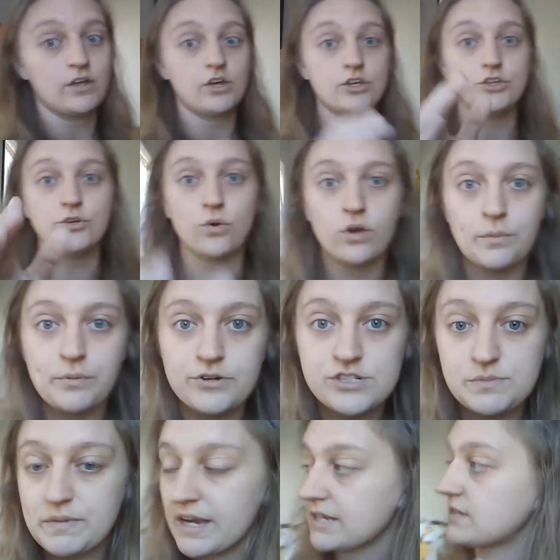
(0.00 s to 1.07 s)
your
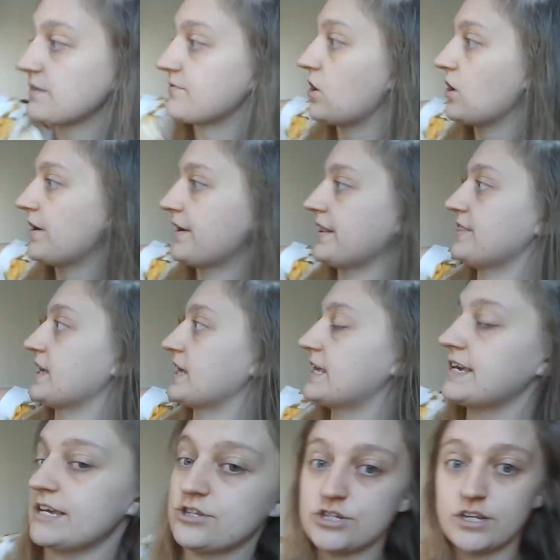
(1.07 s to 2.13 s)
perspective on the
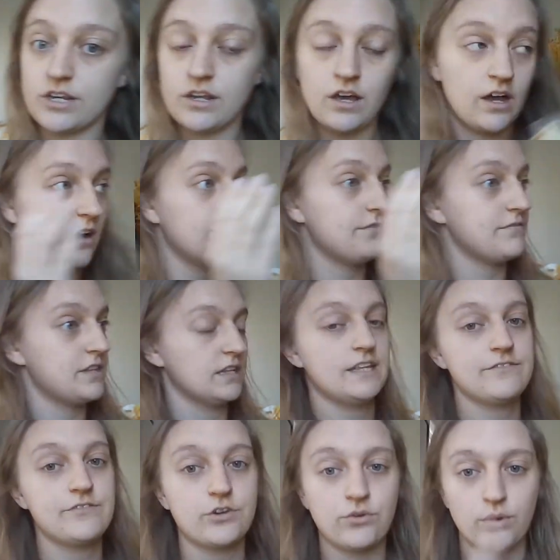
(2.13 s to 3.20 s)
kitchen of the
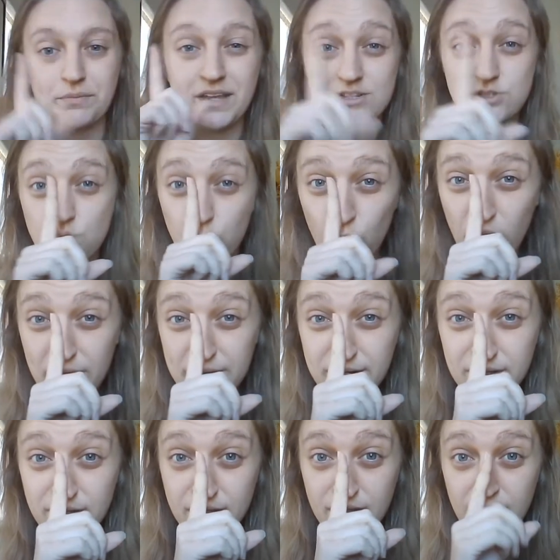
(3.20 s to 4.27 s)
living room, that's
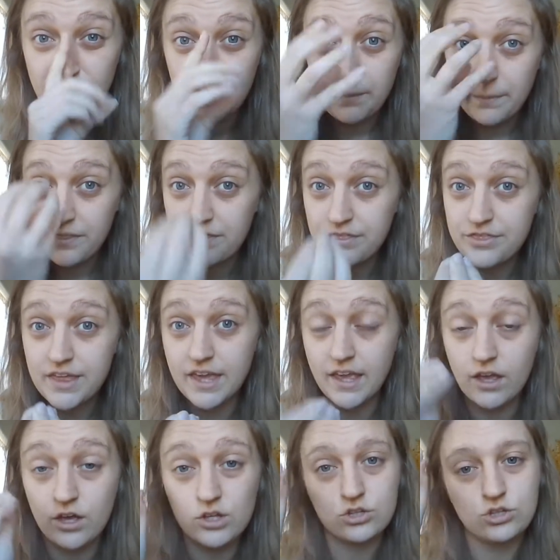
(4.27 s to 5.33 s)
one
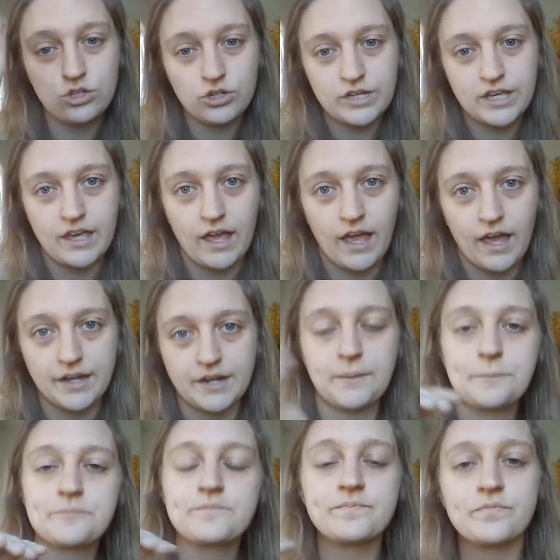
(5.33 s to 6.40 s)
thing looking at it.
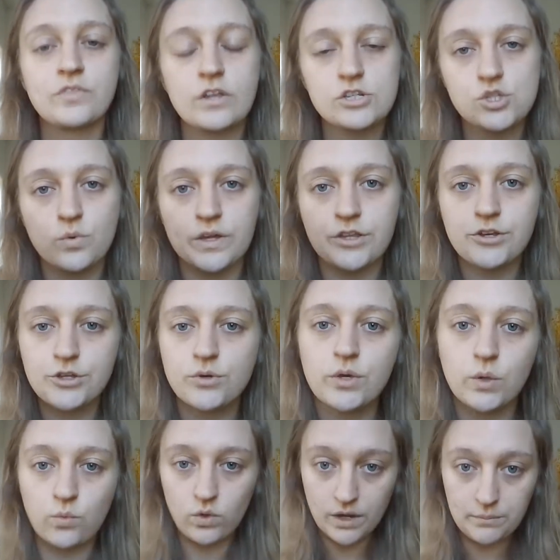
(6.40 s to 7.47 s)
So whether you're
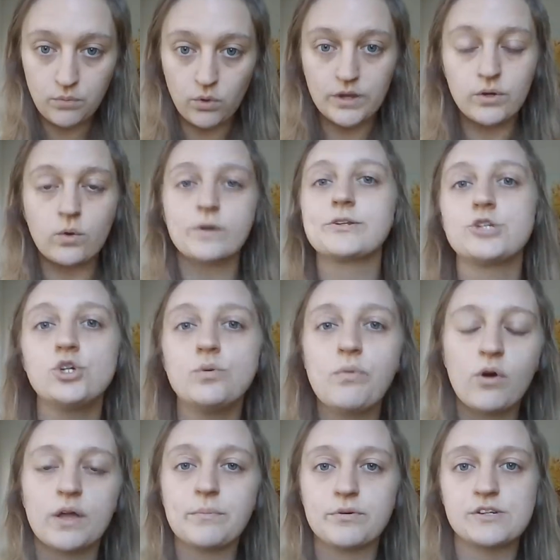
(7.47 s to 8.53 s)
doing 1 point or 2
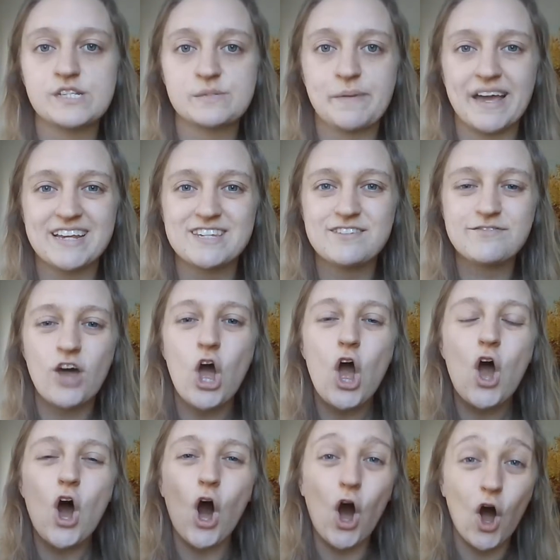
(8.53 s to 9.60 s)
point perspective,
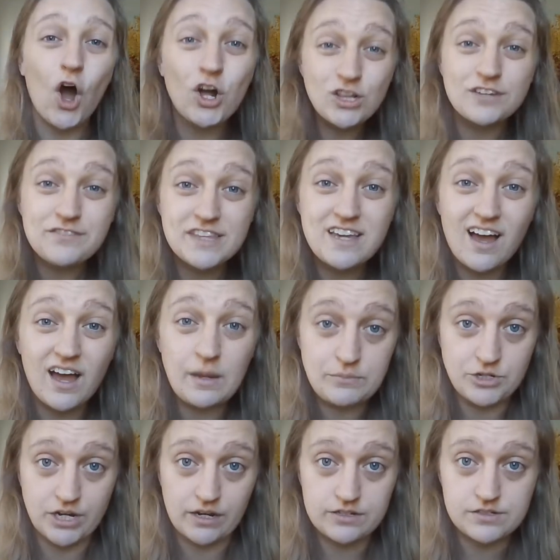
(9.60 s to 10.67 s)
all of the
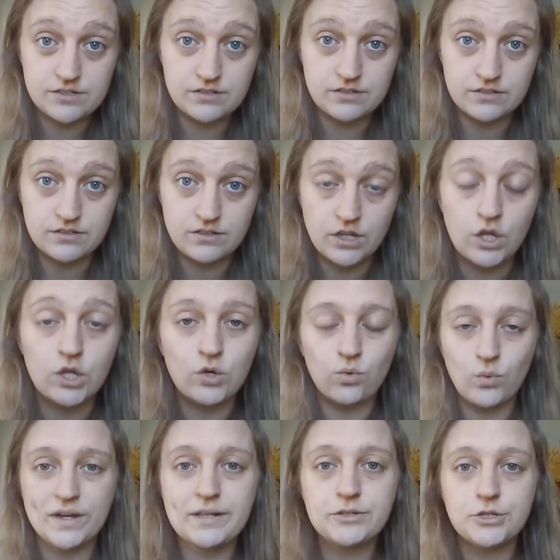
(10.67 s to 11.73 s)
objects
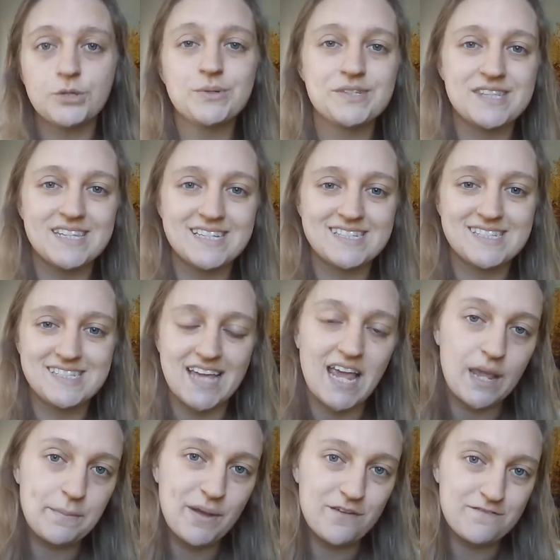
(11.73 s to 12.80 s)
will use the
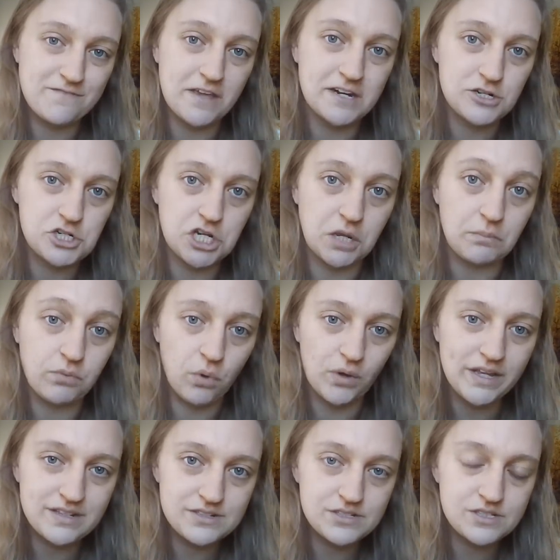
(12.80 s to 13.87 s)
same vanishing
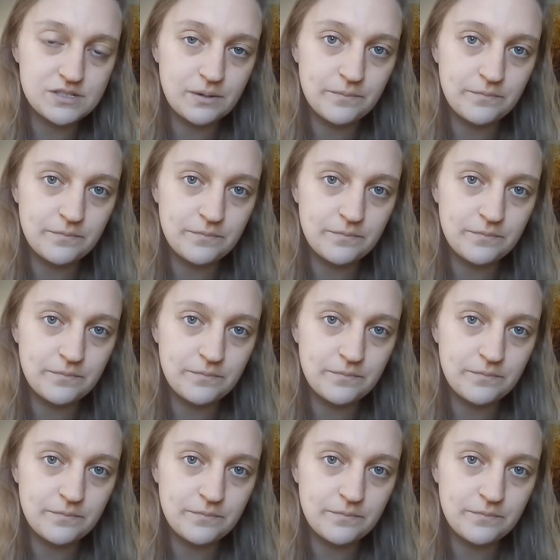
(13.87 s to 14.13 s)
points